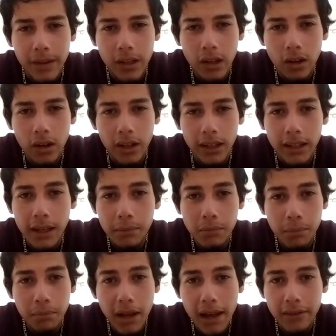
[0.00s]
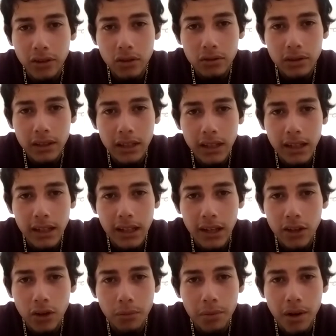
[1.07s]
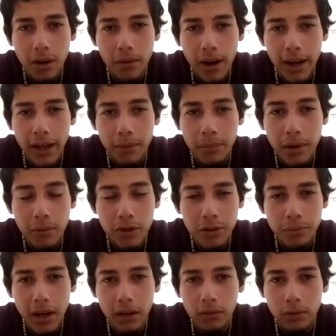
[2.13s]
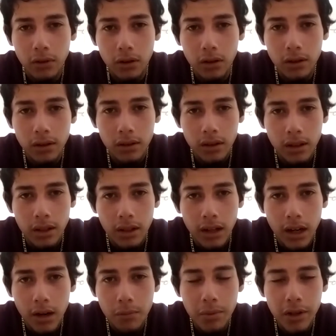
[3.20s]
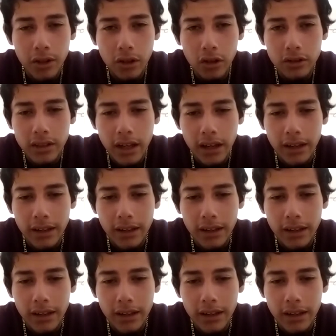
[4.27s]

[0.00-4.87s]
And keep the bathrooms clean, and you'll be alright. Be respectful. Everybody knows that.